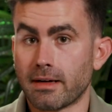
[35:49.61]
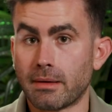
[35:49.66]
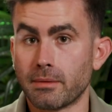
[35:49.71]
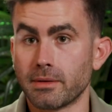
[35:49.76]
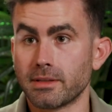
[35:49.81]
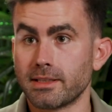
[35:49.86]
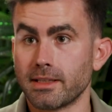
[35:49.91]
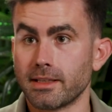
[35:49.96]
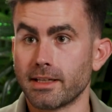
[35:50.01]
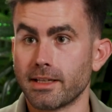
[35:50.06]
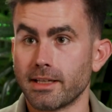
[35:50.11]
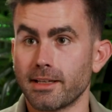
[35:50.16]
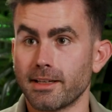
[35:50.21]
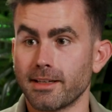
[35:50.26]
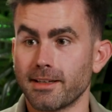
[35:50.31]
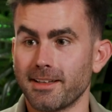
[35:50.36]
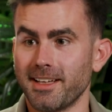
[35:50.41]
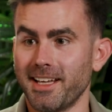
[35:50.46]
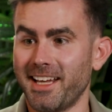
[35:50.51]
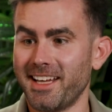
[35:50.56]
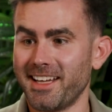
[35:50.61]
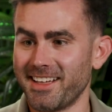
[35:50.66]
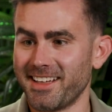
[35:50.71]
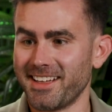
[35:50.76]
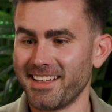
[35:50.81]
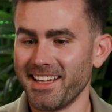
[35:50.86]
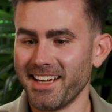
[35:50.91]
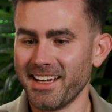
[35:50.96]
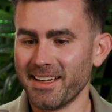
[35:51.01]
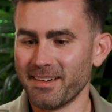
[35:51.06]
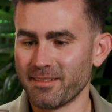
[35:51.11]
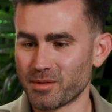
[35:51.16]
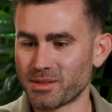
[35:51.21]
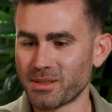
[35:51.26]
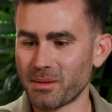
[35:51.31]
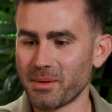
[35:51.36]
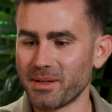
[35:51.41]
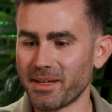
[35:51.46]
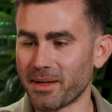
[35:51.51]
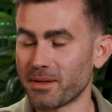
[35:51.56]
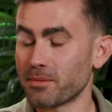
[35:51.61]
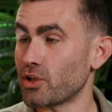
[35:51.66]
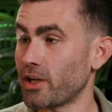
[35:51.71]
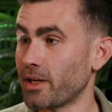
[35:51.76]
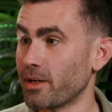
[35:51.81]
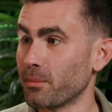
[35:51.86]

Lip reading: I would say like for somebody like trying